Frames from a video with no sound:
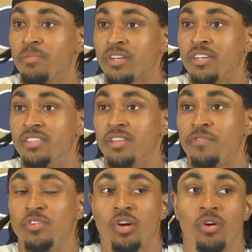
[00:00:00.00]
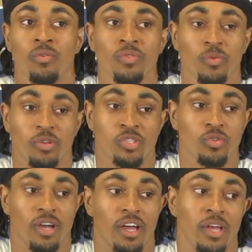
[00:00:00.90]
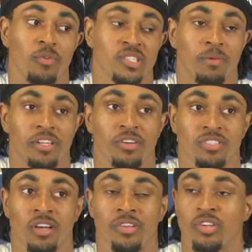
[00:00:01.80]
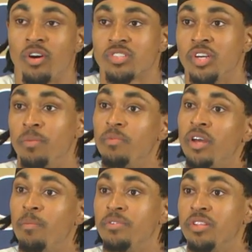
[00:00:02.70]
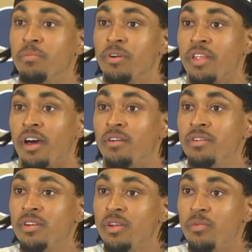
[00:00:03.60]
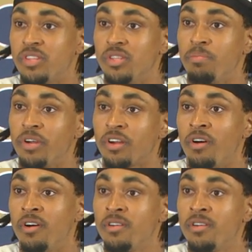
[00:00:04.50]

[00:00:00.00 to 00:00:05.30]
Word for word: because if you know what you got and what somebody else got, you can also help another brother out within the play call.